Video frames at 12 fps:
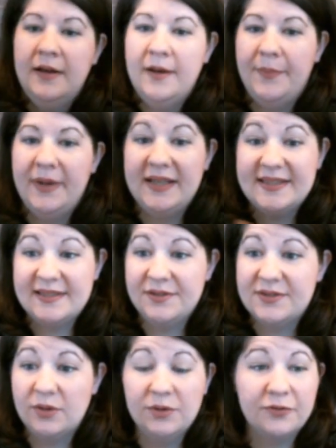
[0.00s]
but it still
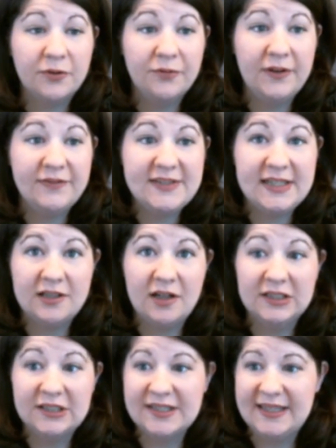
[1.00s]
sold for fifteen
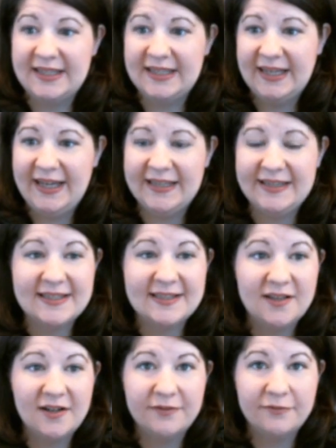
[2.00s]
dollars. I think I had this
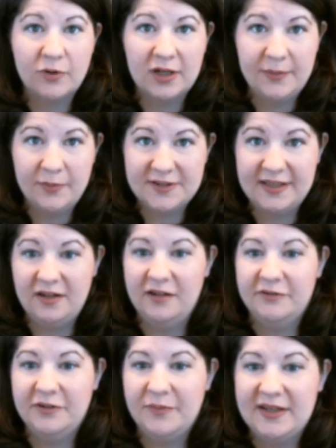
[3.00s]
on forty percent
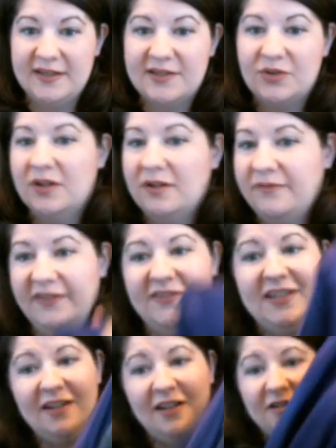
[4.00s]
off in my store.
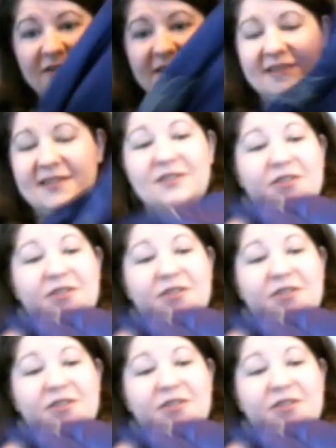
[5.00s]
fifteen dollars is still